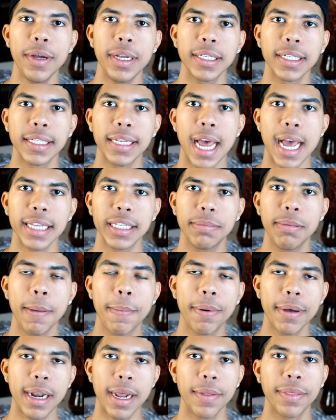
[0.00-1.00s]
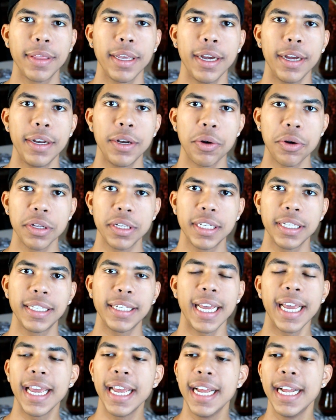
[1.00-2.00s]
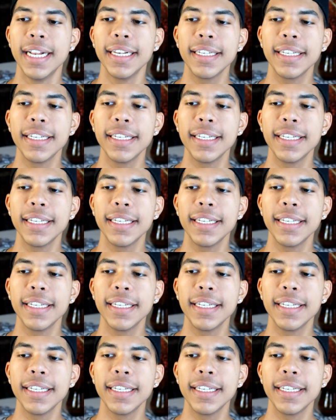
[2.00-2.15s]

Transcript: is not to be put out there in order to say